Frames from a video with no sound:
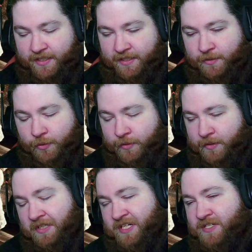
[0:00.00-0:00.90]
or
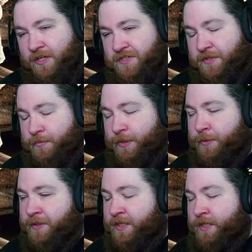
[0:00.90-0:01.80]
at least onto the
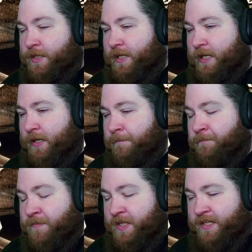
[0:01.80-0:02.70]
road.
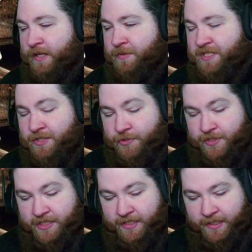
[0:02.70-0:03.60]
Now, what's
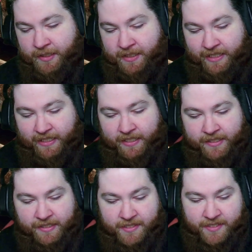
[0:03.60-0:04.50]
interesting
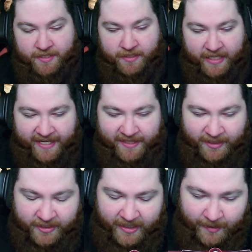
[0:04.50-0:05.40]
is, I think
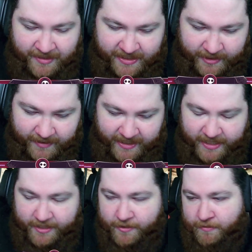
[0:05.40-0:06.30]
the commentary
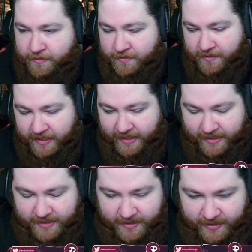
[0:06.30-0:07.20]
here
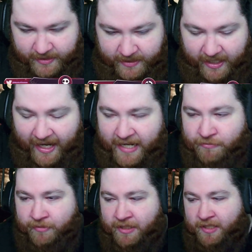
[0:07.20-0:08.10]
that I
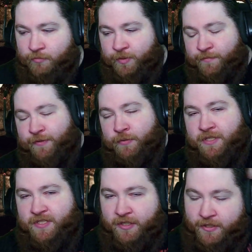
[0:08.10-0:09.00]
really would
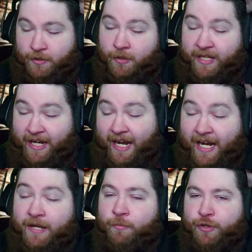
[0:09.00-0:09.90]
focus on, or that
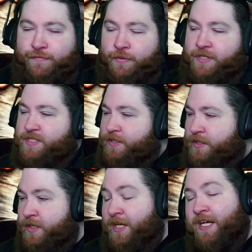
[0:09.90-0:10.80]
I want to focus
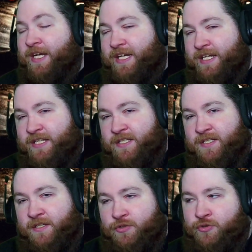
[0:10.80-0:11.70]
on, is
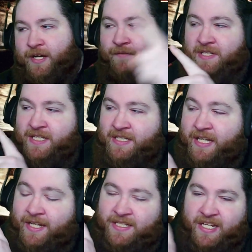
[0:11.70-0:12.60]
Travis is the
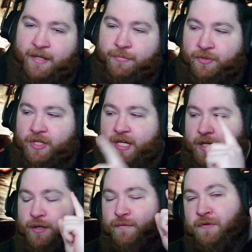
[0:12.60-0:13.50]
example
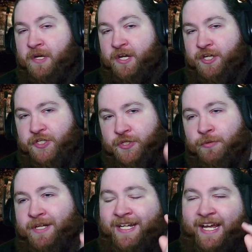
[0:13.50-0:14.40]
of, you
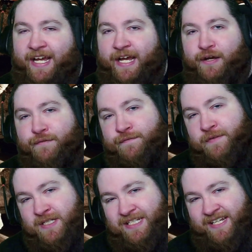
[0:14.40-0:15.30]
can have
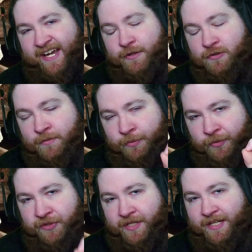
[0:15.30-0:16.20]
terrible
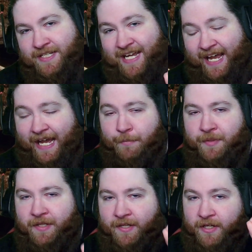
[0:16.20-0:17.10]
things
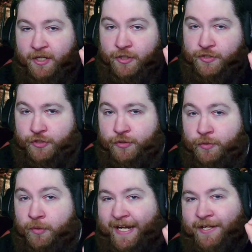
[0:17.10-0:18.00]
happen
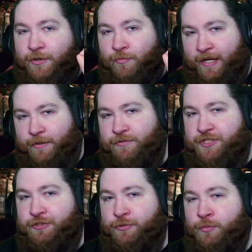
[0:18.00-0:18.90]
to and around
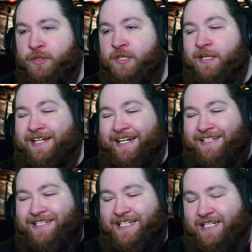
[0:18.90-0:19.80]
you and
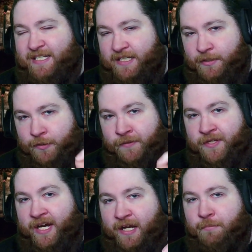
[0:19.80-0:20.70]
still
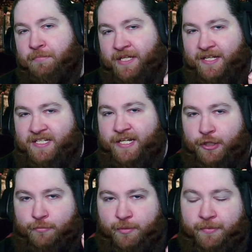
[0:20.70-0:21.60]
not be a
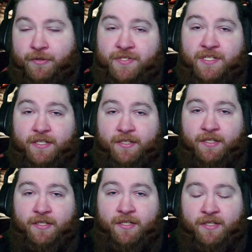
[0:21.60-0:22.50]
terrible person,
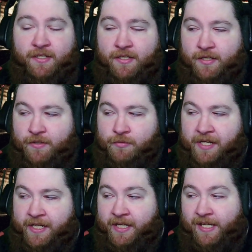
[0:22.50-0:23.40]

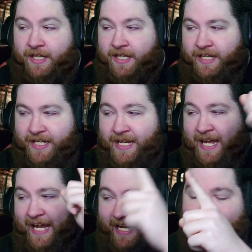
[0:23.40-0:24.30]
right? He
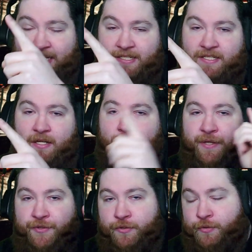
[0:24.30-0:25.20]
has a
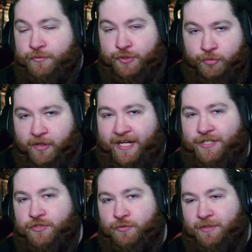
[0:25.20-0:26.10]
mother who tried to